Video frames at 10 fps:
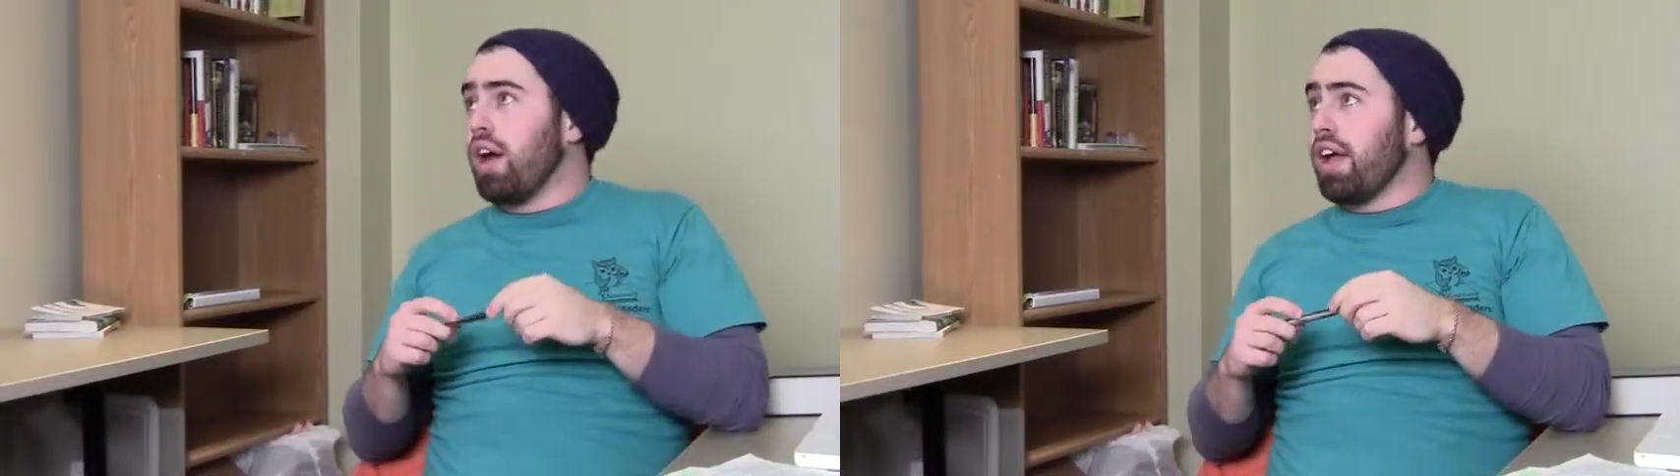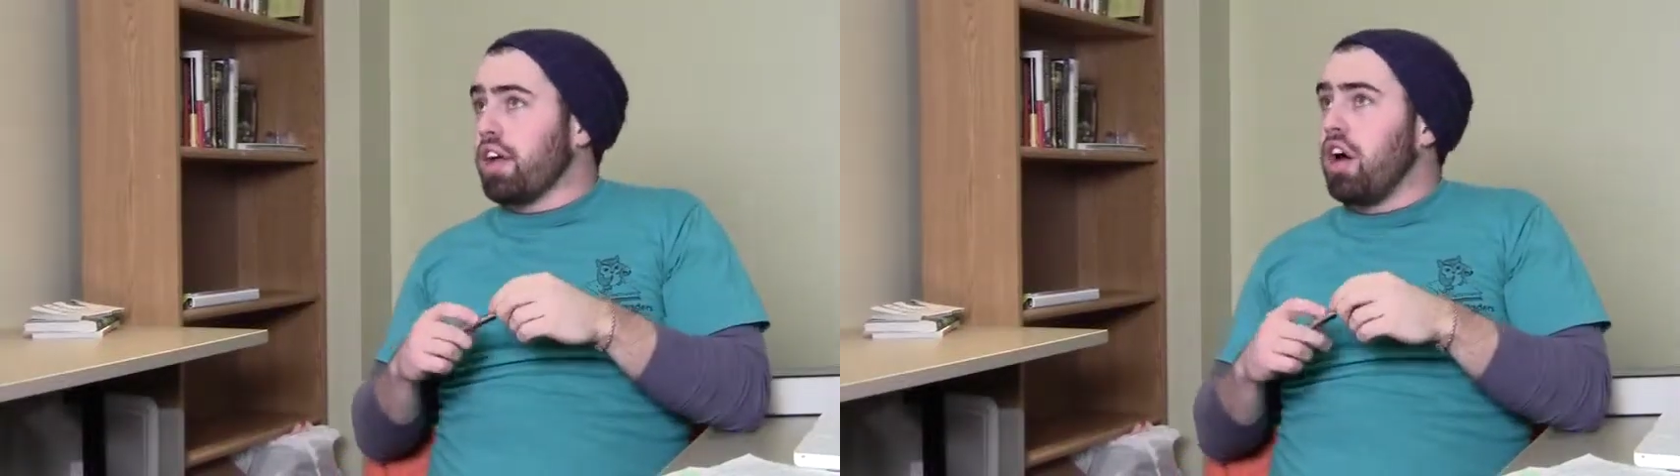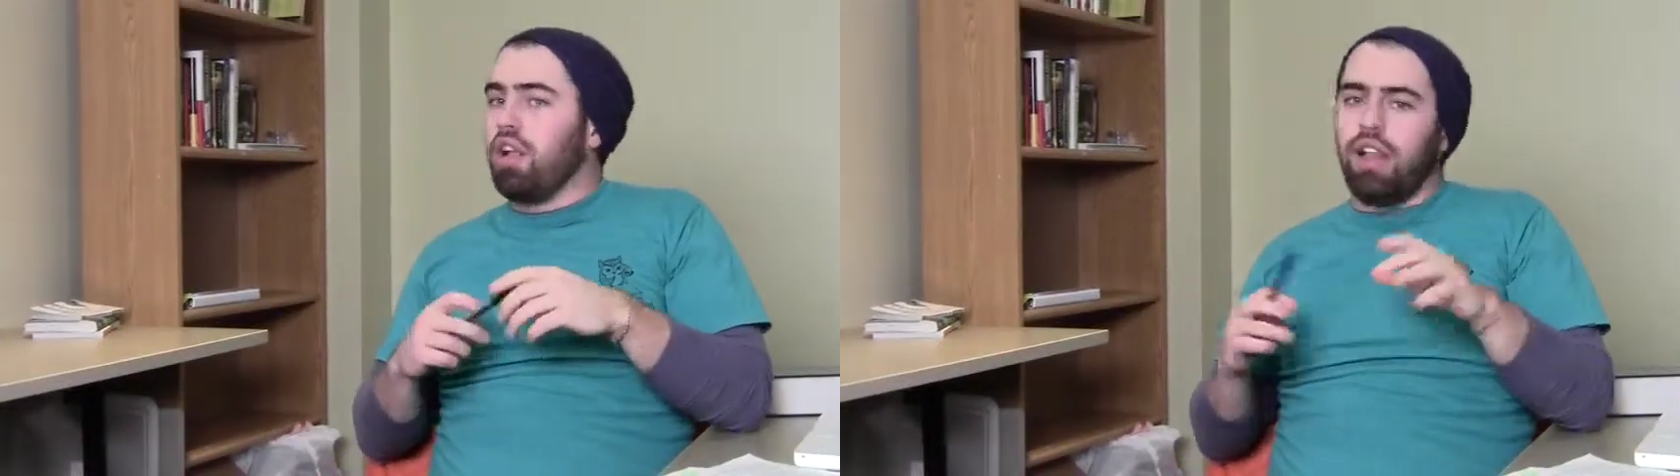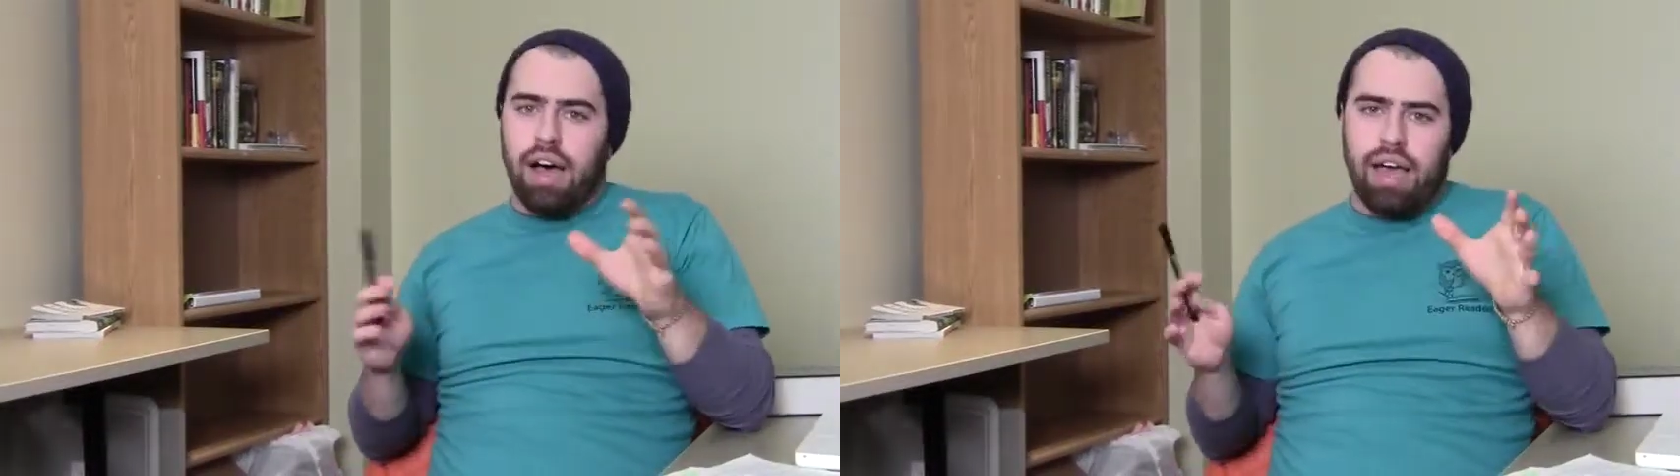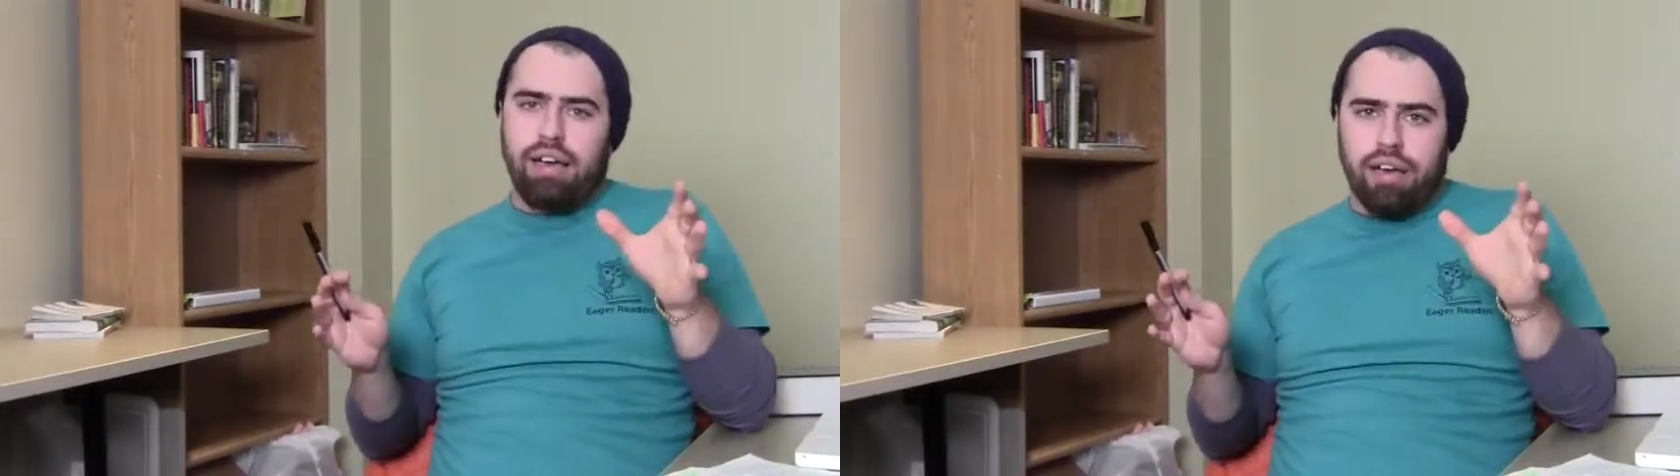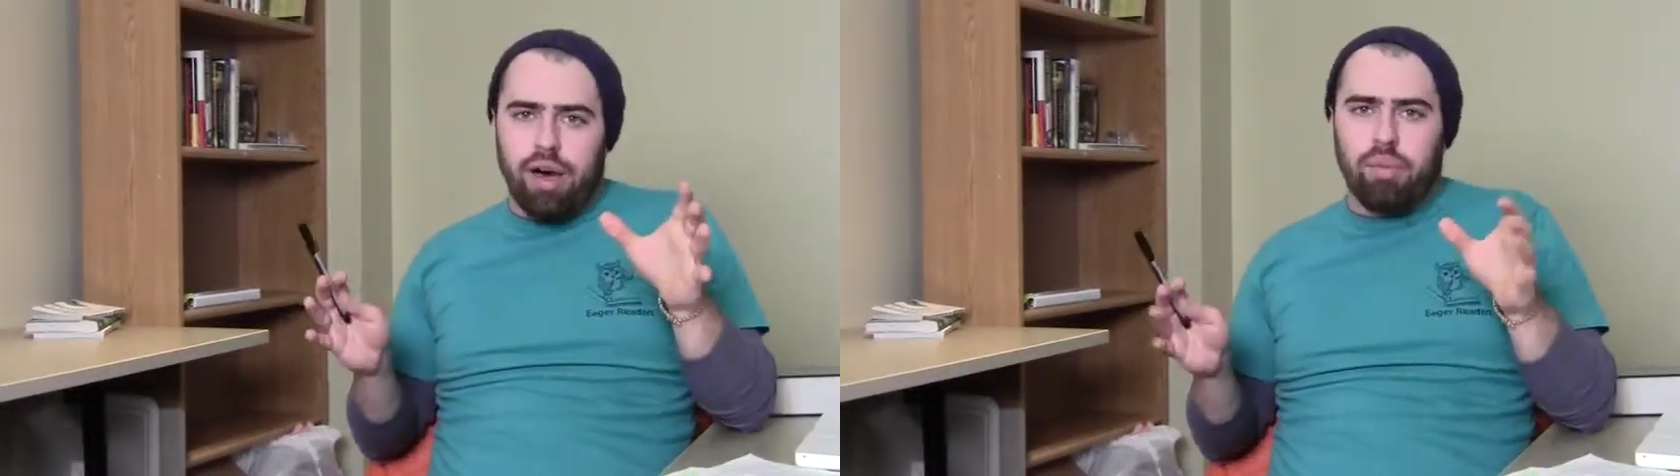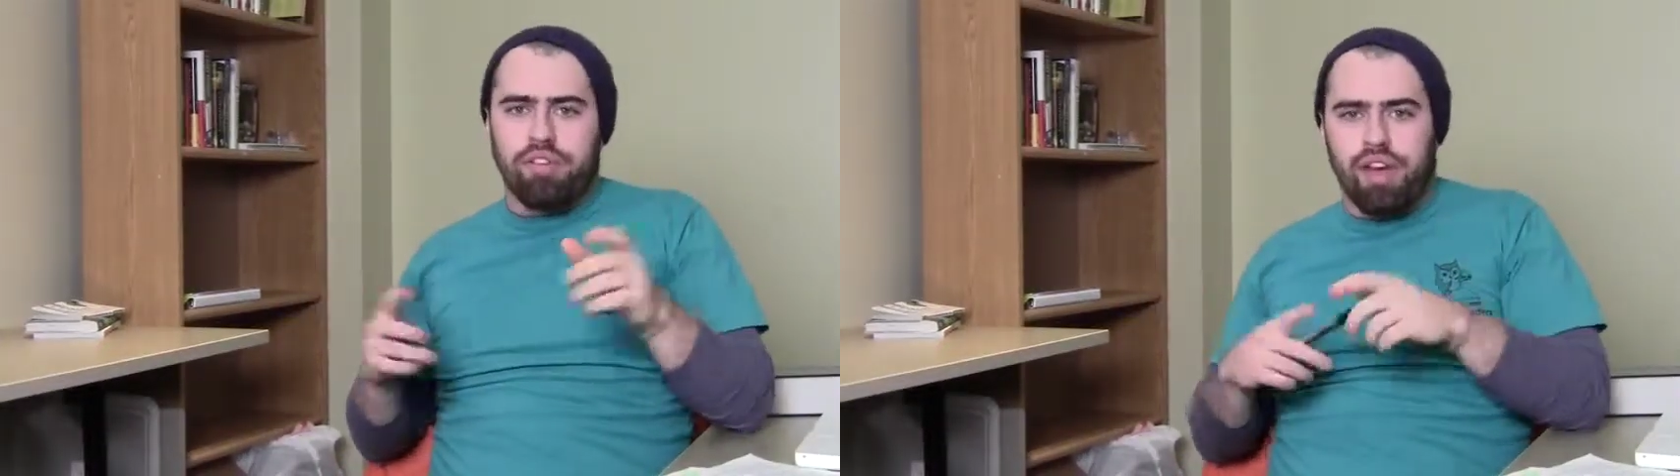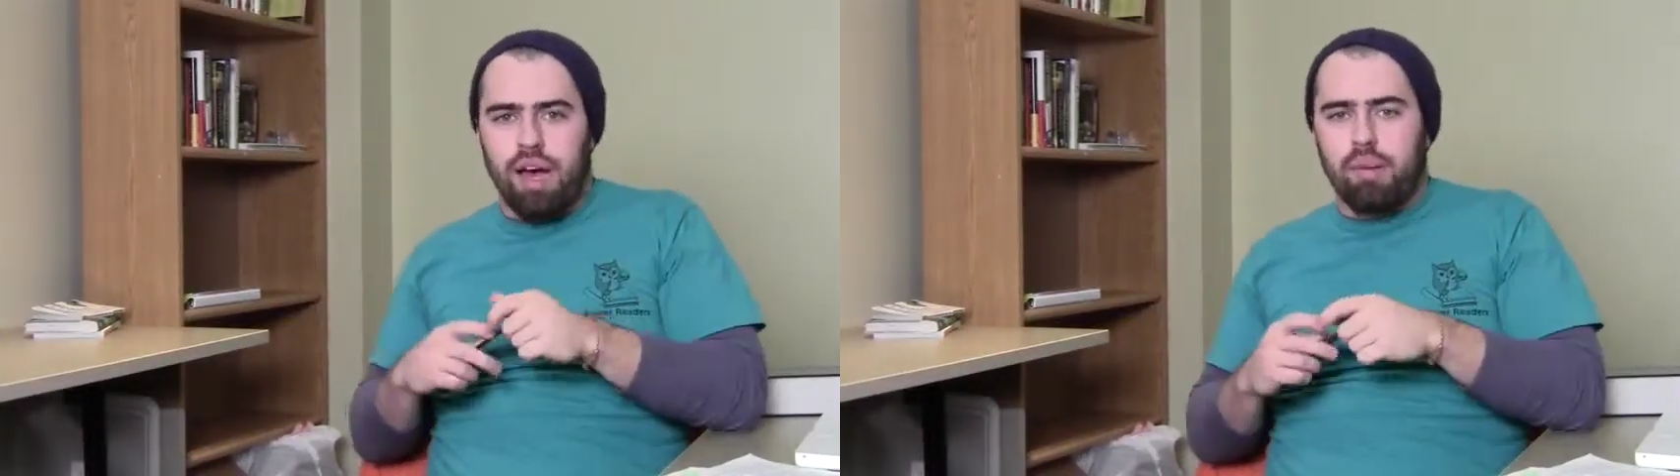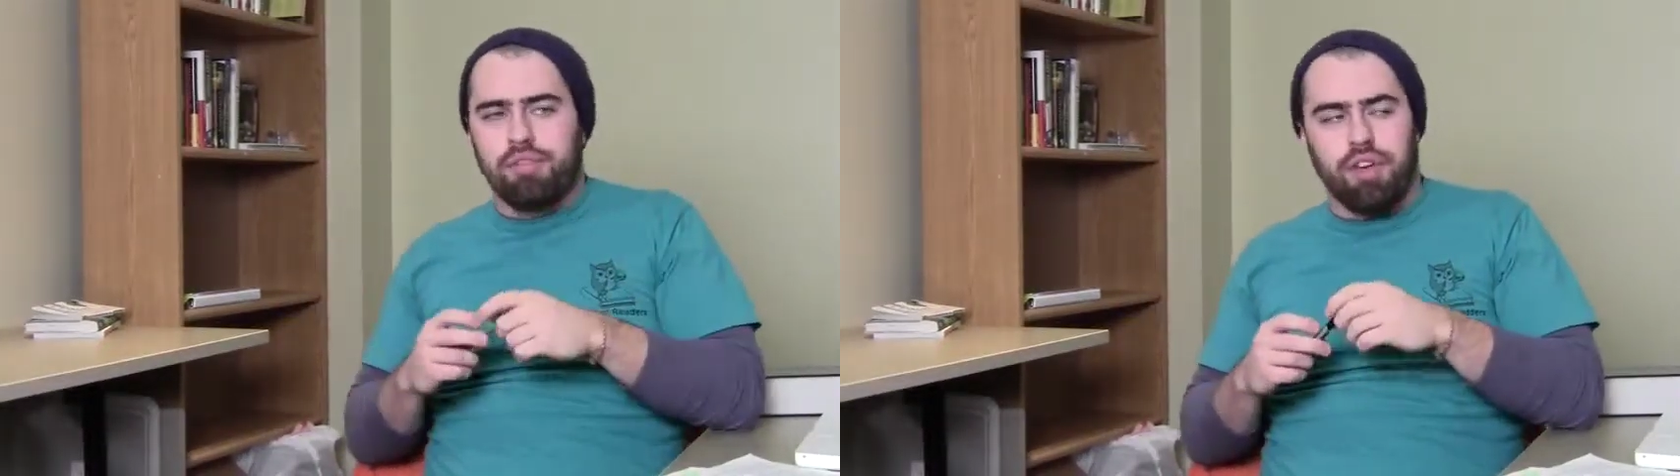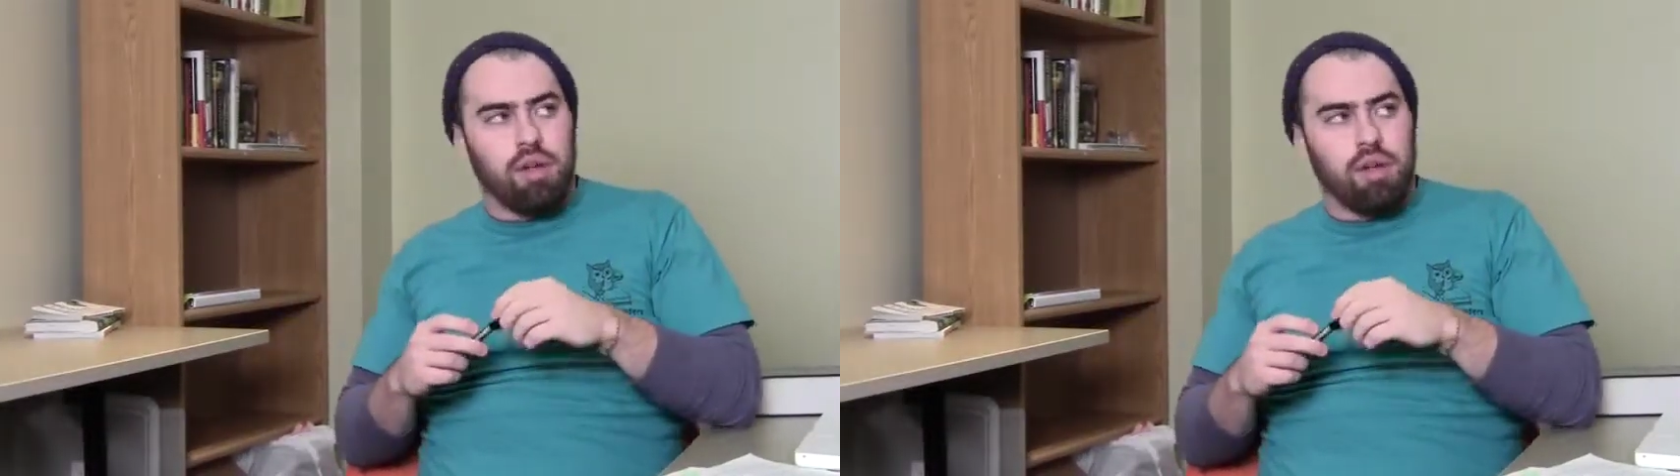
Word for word: I got caught lying a couple times.